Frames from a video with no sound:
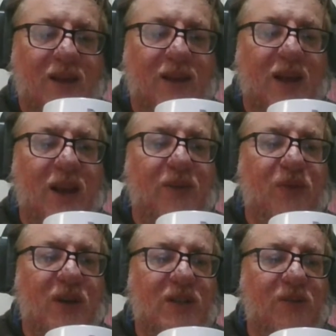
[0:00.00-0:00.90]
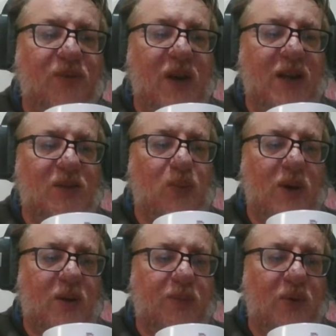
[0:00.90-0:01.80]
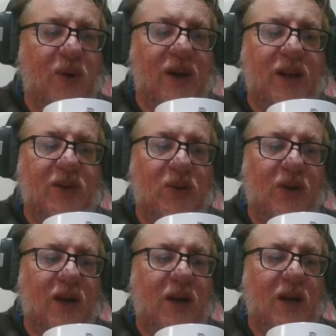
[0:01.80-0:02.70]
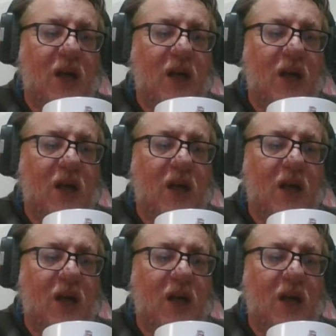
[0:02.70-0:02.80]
G'day, friends and fans. Welcome to Writing Corner.